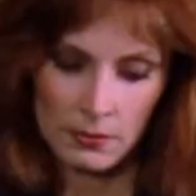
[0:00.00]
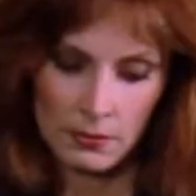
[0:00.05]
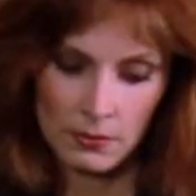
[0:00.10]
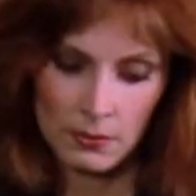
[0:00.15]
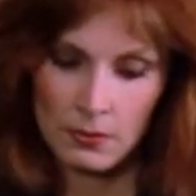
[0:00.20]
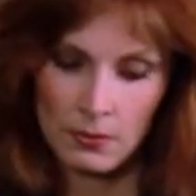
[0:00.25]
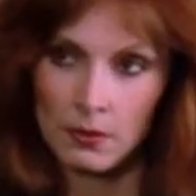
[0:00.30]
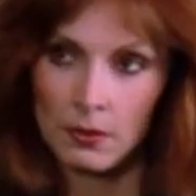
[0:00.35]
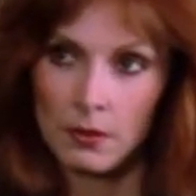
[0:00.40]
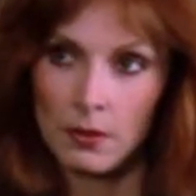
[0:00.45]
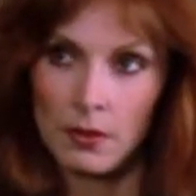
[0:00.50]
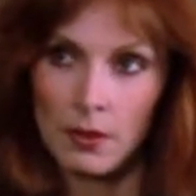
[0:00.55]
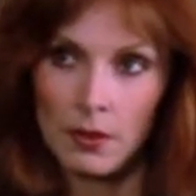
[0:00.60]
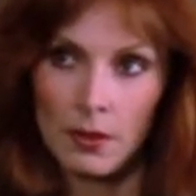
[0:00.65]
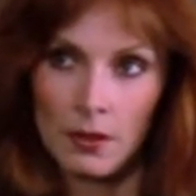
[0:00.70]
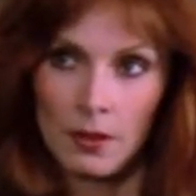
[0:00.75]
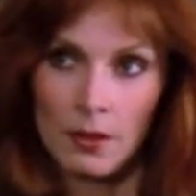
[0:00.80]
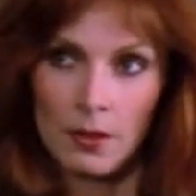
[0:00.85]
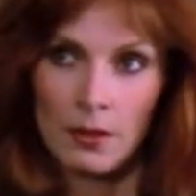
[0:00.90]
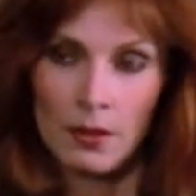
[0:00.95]

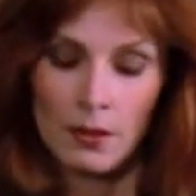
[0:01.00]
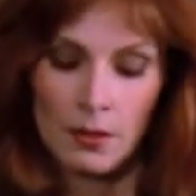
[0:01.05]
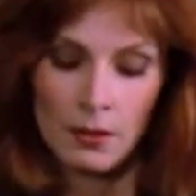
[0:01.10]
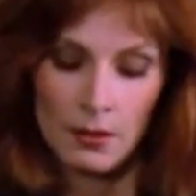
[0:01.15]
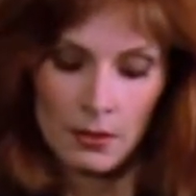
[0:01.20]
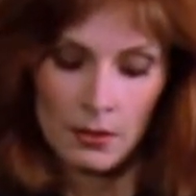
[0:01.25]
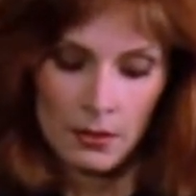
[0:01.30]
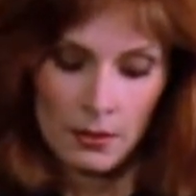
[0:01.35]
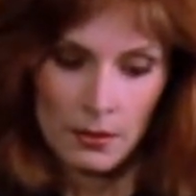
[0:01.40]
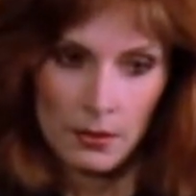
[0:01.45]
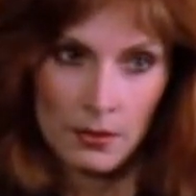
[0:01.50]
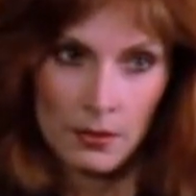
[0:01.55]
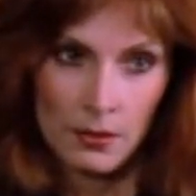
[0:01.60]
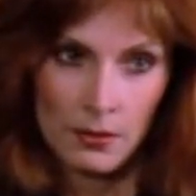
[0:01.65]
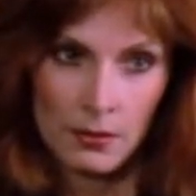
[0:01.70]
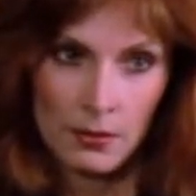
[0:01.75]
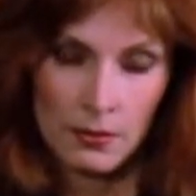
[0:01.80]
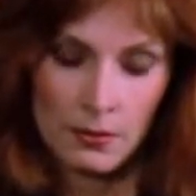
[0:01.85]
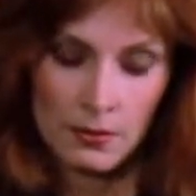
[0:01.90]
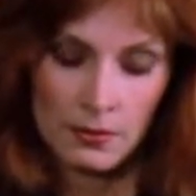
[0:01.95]

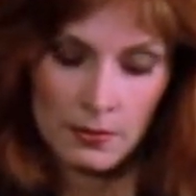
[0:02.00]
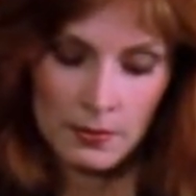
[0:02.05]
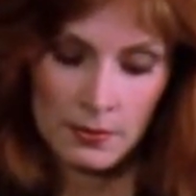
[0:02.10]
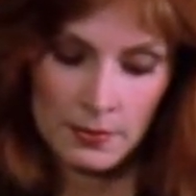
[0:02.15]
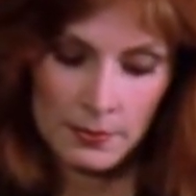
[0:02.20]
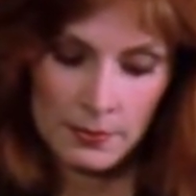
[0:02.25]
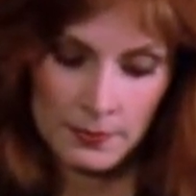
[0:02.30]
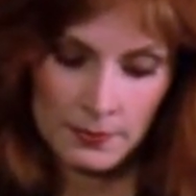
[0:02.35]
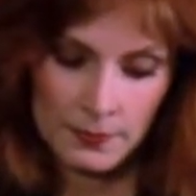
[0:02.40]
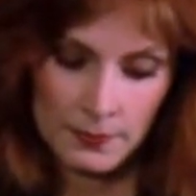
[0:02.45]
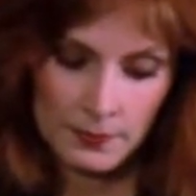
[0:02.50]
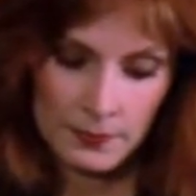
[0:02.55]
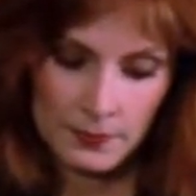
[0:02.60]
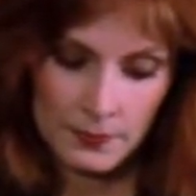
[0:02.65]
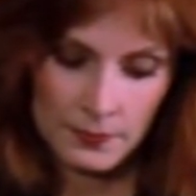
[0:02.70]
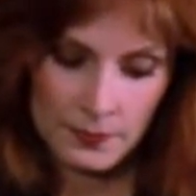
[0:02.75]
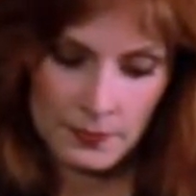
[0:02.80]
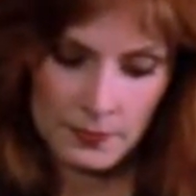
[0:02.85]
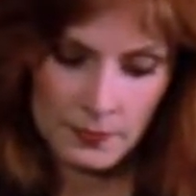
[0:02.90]
(silent)